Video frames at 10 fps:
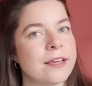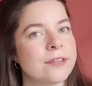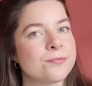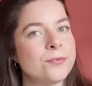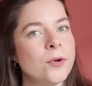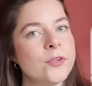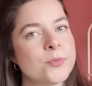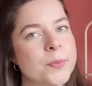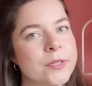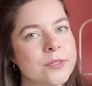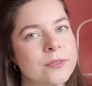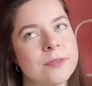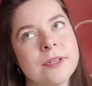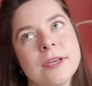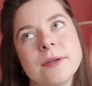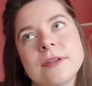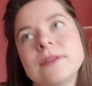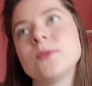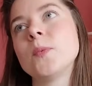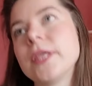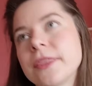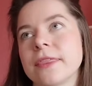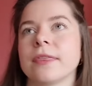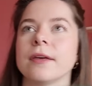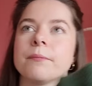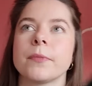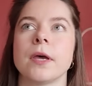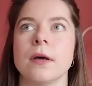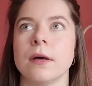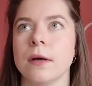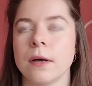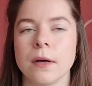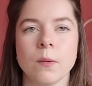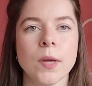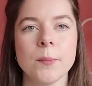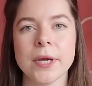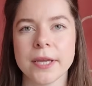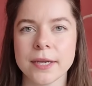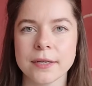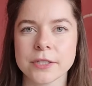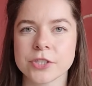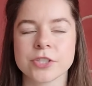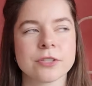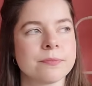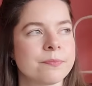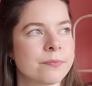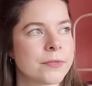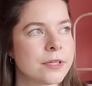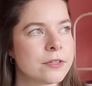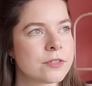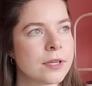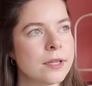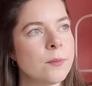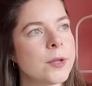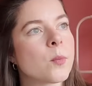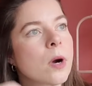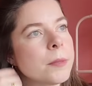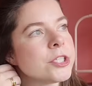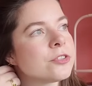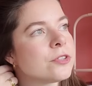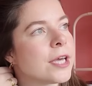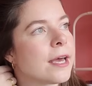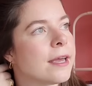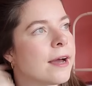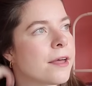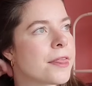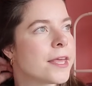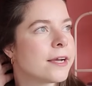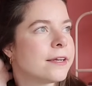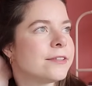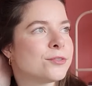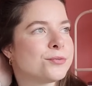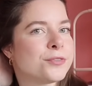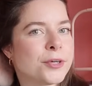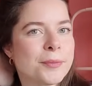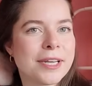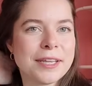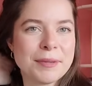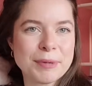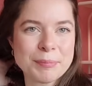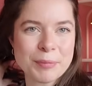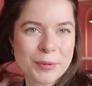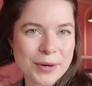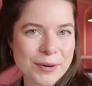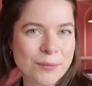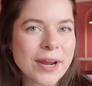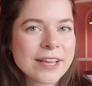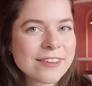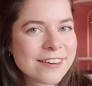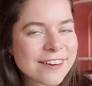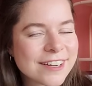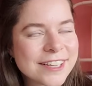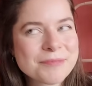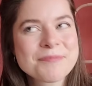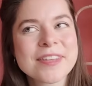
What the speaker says: It falls in with, well, my English is a little bit rubbish today. I think I need to film a little bit more regularly.